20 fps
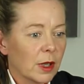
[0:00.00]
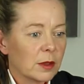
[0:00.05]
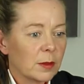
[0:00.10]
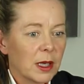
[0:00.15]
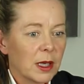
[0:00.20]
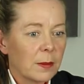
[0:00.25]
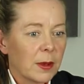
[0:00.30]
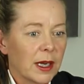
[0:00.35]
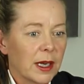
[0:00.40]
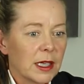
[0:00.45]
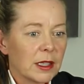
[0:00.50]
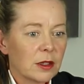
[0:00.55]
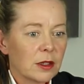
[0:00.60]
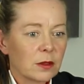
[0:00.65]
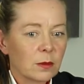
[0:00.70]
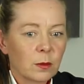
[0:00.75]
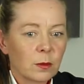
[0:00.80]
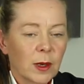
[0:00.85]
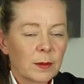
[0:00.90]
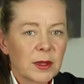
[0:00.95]
many
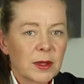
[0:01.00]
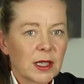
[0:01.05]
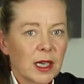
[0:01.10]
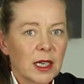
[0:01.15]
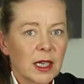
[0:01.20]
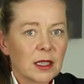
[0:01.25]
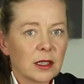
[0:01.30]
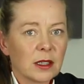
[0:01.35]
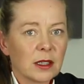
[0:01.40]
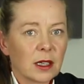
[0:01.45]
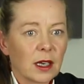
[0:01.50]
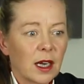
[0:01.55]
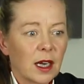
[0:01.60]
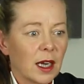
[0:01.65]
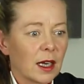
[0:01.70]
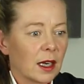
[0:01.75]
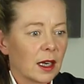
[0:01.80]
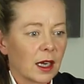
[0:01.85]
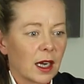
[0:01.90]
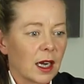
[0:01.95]
pages website as you
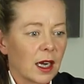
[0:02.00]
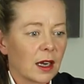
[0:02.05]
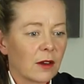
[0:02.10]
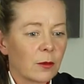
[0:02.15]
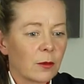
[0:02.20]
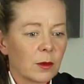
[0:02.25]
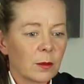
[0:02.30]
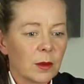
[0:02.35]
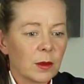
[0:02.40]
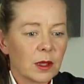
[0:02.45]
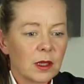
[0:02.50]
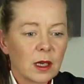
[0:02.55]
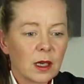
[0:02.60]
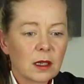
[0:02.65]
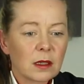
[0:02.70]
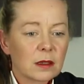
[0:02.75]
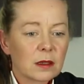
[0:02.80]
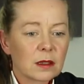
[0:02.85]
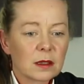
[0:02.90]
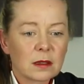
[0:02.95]
like I have with my
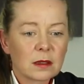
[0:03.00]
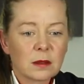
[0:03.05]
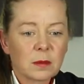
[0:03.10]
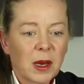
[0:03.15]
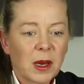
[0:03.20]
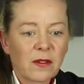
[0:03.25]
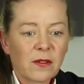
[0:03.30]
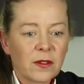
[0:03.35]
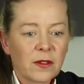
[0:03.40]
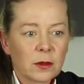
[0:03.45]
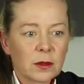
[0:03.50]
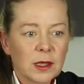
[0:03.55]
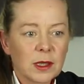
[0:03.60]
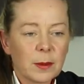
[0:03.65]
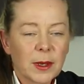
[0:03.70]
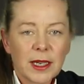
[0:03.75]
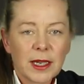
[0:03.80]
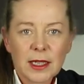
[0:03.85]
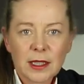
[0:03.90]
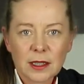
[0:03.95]
dogs. It's about 40
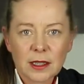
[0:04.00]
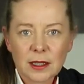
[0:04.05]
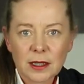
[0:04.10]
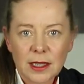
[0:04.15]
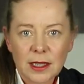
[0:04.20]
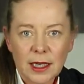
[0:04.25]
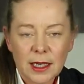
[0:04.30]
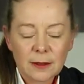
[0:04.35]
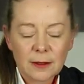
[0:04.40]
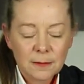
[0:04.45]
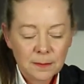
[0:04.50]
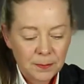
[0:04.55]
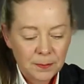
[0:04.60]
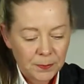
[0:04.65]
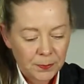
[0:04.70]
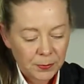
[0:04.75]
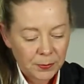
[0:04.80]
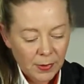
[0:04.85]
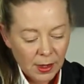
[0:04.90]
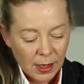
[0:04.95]
pages now.
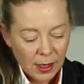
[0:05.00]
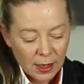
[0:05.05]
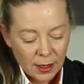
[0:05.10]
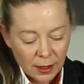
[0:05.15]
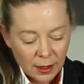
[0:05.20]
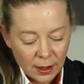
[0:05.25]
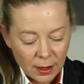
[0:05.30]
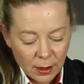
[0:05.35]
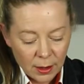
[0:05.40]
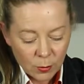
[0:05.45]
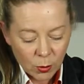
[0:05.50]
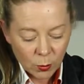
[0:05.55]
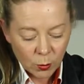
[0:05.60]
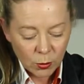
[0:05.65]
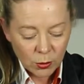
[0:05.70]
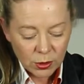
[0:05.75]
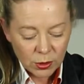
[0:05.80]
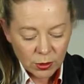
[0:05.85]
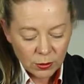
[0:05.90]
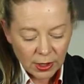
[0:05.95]
But
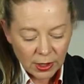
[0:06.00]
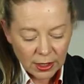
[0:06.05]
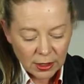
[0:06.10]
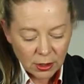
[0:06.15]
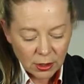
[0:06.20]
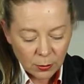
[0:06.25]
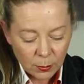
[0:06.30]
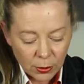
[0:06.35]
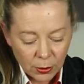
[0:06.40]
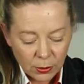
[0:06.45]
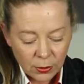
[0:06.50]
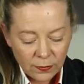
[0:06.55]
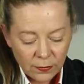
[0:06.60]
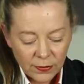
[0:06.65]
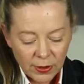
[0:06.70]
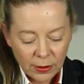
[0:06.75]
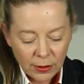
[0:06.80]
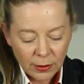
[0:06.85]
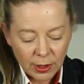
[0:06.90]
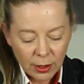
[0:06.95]
once you get to the
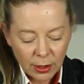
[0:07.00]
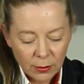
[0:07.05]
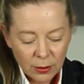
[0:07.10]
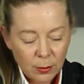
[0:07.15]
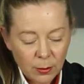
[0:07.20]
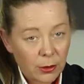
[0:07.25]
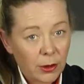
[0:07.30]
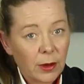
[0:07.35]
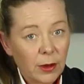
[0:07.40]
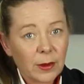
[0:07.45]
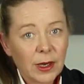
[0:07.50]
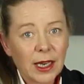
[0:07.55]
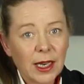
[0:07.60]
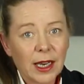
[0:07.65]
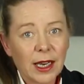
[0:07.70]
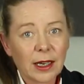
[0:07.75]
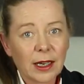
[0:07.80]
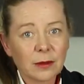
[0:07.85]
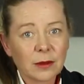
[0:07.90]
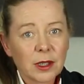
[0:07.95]
portfolio and the pro
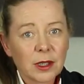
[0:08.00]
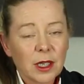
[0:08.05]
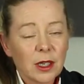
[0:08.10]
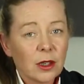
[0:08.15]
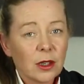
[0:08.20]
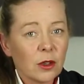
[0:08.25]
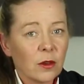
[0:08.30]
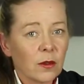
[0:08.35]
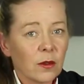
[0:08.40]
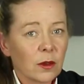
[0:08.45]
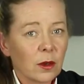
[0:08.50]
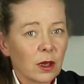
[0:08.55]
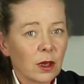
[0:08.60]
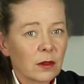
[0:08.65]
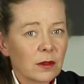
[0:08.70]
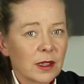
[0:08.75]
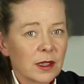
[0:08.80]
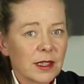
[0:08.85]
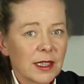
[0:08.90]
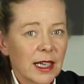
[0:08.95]
account, you've
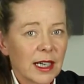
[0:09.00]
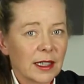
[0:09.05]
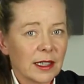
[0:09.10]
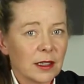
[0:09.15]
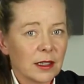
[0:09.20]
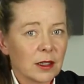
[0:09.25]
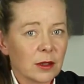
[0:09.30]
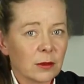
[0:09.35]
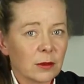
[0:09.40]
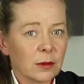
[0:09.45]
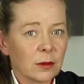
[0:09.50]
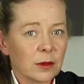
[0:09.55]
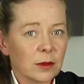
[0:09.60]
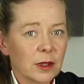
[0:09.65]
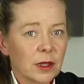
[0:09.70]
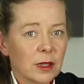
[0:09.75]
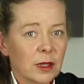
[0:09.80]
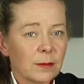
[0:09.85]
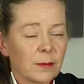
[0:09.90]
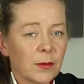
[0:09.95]
unlocked the selling
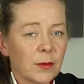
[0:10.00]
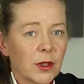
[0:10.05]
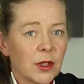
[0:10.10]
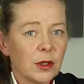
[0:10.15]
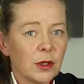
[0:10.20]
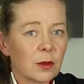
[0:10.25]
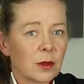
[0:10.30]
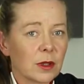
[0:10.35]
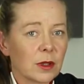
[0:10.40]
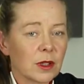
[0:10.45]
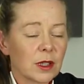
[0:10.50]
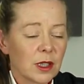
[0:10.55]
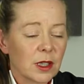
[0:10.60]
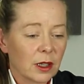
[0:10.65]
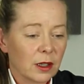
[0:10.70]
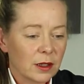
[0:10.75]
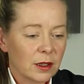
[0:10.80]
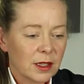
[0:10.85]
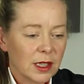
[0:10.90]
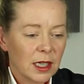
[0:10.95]
tools. So you can
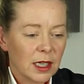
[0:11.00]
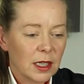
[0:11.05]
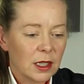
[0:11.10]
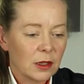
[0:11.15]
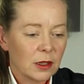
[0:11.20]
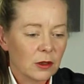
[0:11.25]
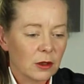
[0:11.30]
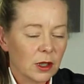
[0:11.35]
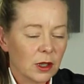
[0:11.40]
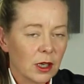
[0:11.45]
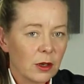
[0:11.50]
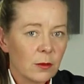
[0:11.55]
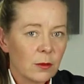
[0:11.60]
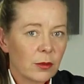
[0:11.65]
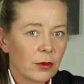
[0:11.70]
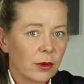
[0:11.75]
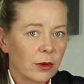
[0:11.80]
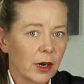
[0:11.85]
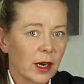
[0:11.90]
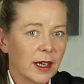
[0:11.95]
start setting your own
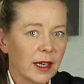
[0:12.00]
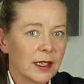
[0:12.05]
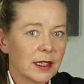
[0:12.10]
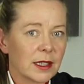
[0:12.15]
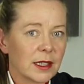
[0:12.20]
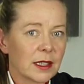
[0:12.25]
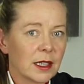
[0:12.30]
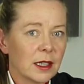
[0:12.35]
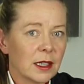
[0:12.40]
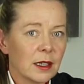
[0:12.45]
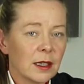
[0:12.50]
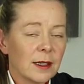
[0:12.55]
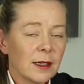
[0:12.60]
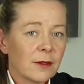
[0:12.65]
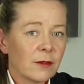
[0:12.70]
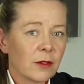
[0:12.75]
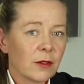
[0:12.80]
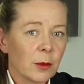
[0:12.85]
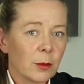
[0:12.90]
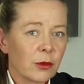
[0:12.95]
price
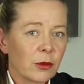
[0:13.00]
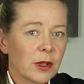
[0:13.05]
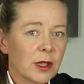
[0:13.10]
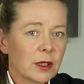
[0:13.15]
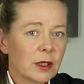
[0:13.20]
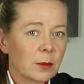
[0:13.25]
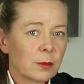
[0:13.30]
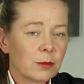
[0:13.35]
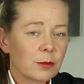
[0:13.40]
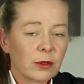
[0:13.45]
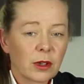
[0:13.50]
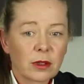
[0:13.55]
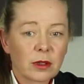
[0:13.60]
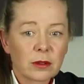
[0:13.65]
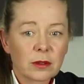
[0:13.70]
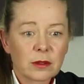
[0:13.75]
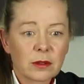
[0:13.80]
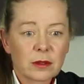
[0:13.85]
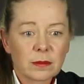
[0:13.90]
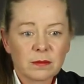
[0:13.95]
for the prints,
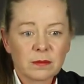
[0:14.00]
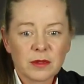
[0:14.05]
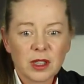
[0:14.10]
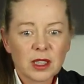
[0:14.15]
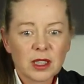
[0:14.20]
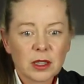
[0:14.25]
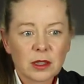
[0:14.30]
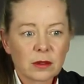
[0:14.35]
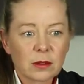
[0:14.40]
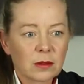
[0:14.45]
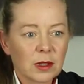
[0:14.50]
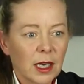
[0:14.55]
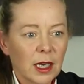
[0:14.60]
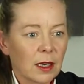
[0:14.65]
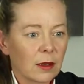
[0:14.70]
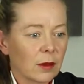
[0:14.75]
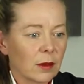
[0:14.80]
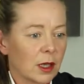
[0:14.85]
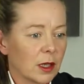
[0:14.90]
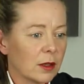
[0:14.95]
products, digital
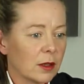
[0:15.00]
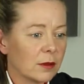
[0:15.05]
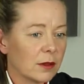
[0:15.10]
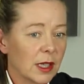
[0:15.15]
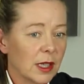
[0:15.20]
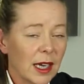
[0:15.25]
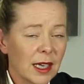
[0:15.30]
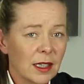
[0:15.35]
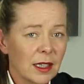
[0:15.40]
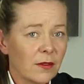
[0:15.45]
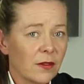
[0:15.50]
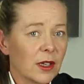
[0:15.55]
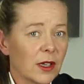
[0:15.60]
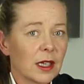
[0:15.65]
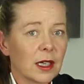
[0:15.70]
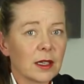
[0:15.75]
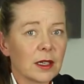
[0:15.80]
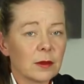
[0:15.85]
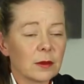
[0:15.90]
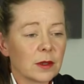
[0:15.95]
downloads and your
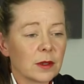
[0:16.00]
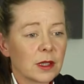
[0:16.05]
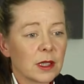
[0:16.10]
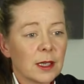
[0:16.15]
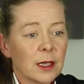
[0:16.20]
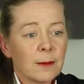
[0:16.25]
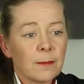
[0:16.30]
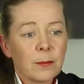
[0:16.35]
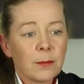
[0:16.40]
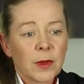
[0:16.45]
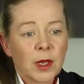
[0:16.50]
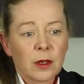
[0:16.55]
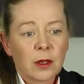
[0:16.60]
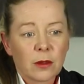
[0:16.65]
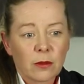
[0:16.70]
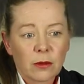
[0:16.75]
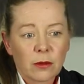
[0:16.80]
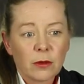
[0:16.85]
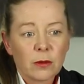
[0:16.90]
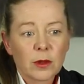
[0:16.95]
videos
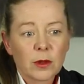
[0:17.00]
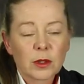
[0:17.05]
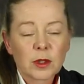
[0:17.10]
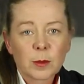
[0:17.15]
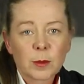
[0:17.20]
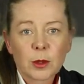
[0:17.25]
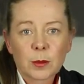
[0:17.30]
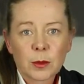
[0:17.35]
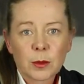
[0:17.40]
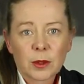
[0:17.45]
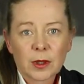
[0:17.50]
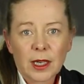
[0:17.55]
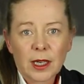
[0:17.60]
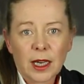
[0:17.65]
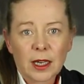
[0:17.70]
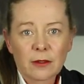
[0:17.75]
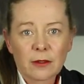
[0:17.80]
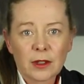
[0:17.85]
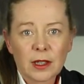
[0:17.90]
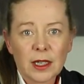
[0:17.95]
through the SmugMug
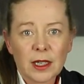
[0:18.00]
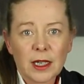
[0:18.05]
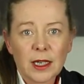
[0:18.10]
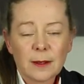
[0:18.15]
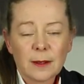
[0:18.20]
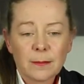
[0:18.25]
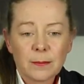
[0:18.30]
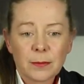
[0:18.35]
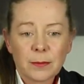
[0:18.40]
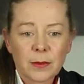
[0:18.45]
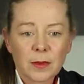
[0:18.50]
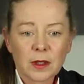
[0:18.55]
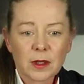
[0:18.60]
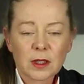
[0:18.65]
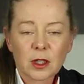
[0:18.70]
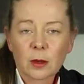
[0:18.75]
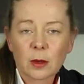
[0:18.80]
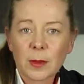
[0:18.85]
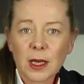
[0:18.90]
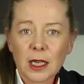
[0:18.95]
gallery and
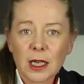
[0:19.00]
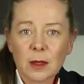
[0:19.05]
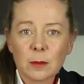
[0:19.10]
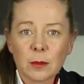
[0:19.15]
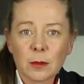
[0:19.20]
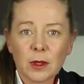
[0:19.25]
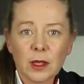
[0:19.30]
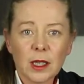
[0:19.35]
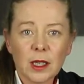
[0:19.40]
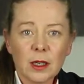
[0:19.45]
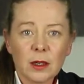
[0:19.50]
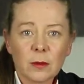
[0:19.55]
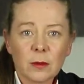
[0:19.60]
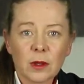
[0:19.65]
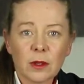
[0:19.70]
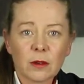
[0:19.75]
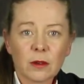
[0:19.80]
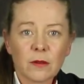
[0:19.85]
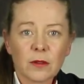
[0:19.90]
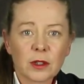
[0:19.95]
start making money with
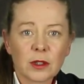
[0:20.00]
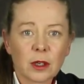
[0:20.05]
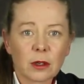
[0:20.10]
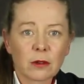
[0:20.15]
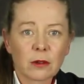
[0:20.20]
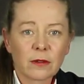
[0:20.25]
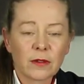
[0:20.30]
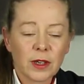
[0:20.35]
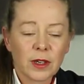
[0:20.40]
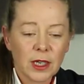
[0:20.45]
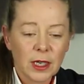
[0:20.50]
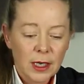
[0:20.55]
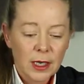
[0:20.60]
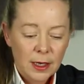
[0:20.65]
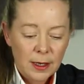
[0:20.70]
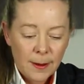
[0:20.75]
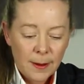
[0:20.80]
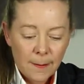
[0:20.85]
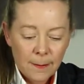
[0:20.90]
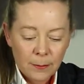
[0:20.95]
your photography.
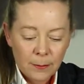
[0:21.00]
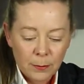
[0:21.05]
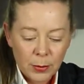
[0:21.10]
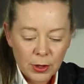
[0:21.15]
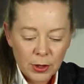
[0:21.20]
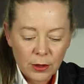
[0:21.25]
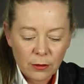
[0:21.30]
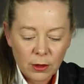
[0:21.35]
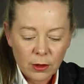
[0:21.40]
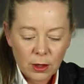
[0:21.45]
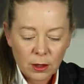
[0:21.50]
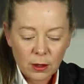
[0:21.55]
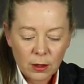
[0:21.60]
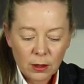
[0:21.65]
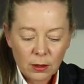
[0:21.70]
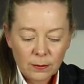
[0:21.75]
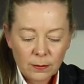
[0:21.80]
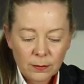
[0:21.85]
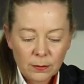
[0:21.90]
But there are